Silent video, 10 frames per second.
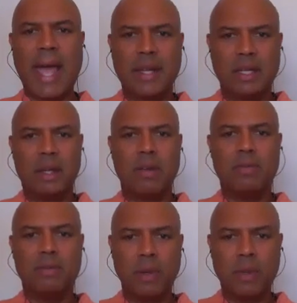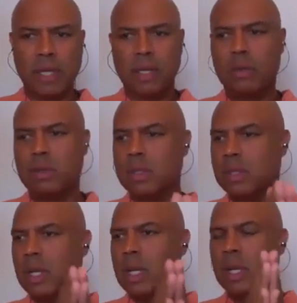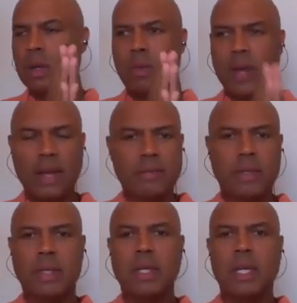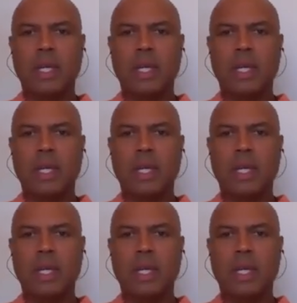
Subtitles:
acting or voting or whatever,